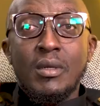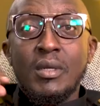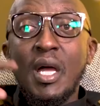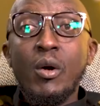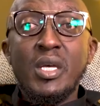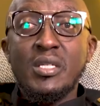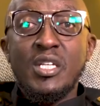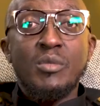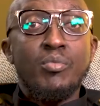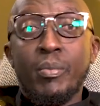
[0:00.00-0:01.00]
Now he's
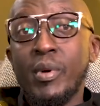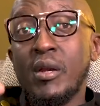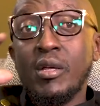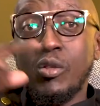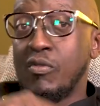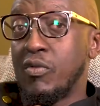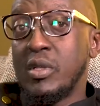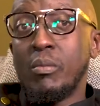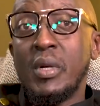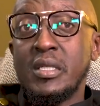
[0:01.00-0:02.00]
just preparing you for
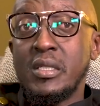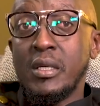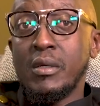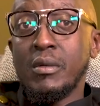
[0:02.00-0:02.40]
the blessing.